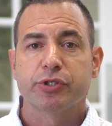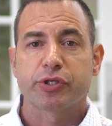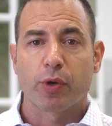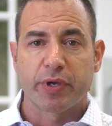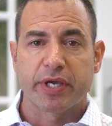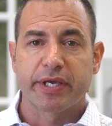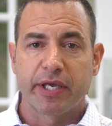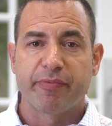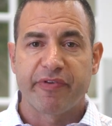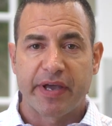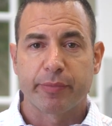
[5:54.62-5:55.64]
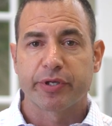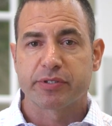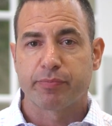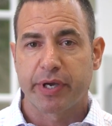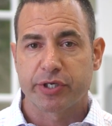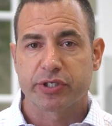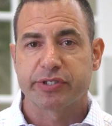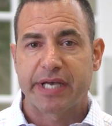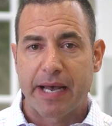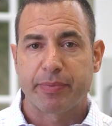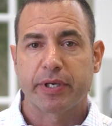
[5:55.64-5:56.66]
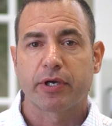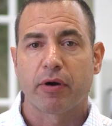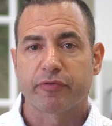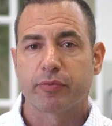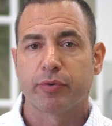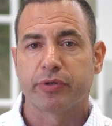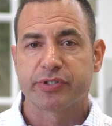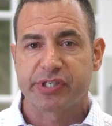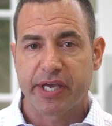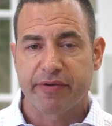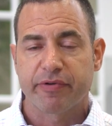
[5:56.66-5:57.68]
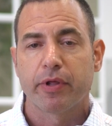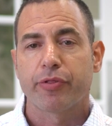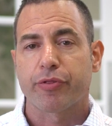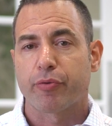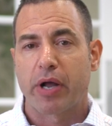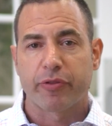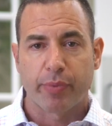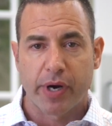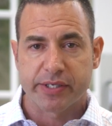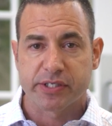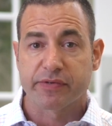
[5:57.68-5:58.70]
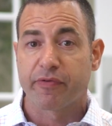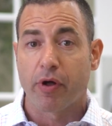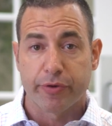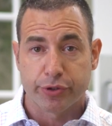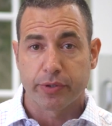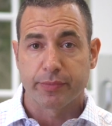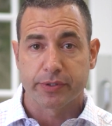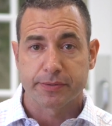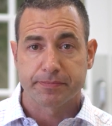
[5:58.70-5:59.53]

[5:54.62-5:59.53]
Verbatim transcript: so that we can keep families and patients happy, comfortable, and safe throughout the process of all their treatment.